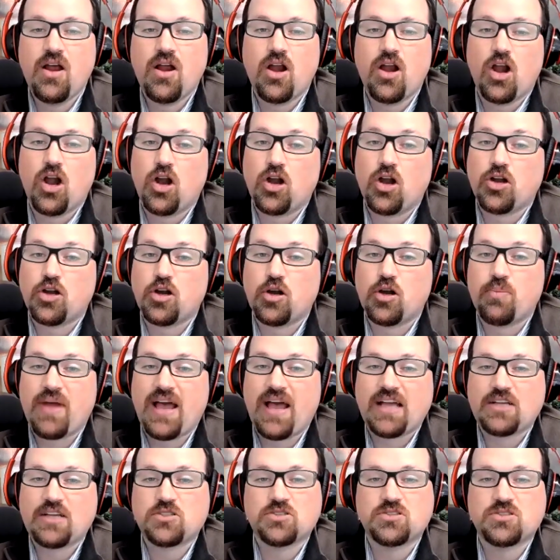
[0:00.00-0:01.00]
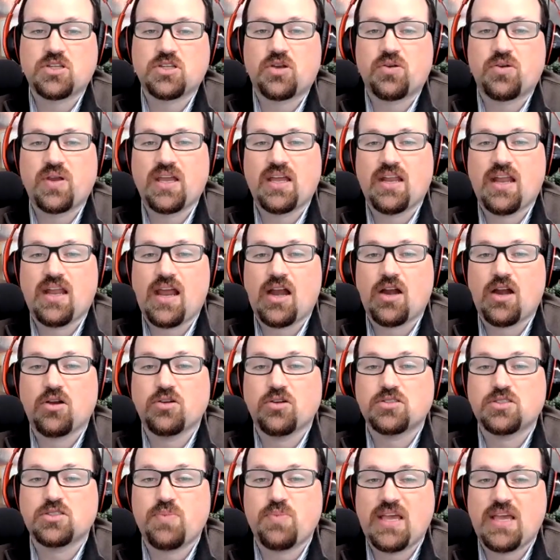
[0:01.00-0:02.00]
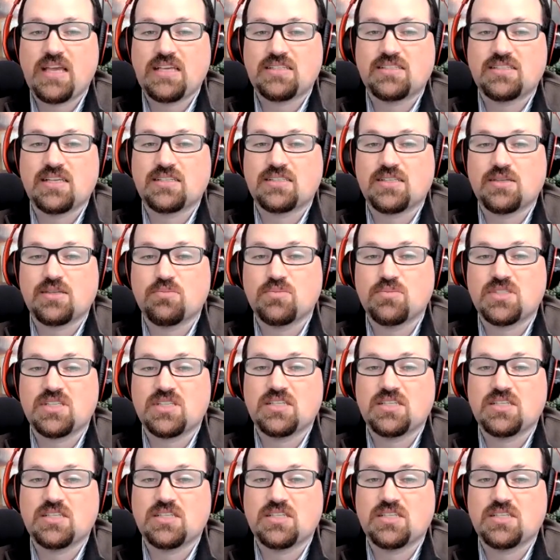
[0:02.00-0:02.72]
earned her bachelor's degree in aerospace systems